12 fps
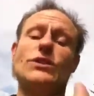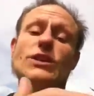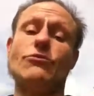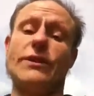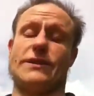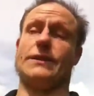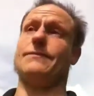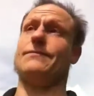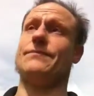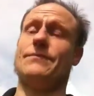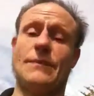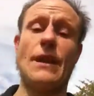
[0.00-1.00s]
which is written.
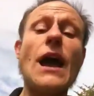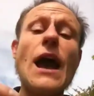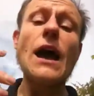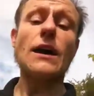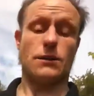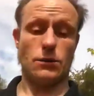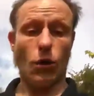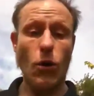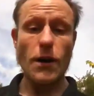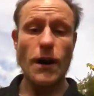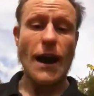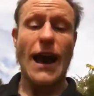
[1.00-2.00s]

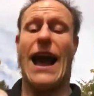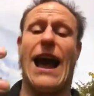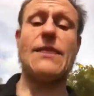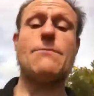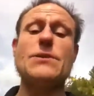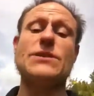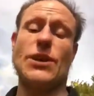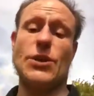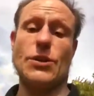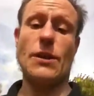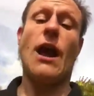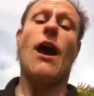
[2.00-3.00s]
Look at the
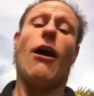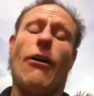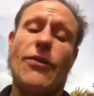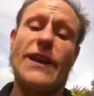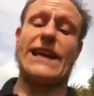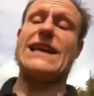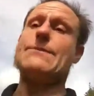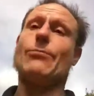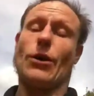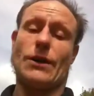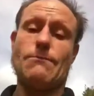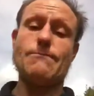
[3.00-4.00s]
position of the
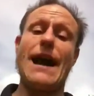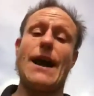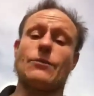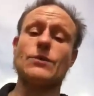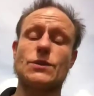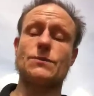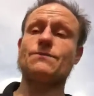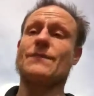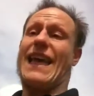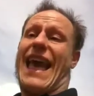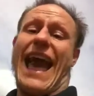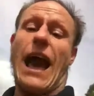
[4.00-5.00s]
keyboard and mouse.
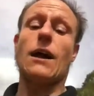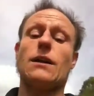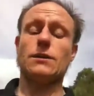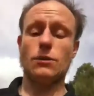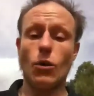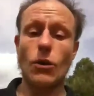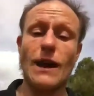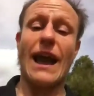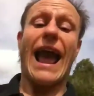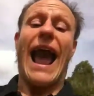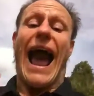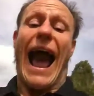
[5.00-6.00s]
Look
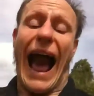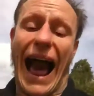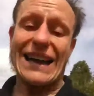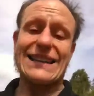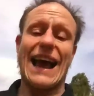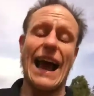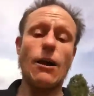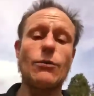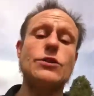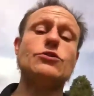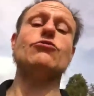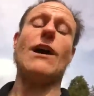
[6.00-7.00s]
at how
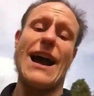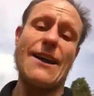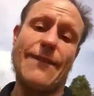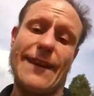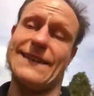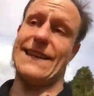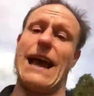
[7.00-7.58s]
the driving is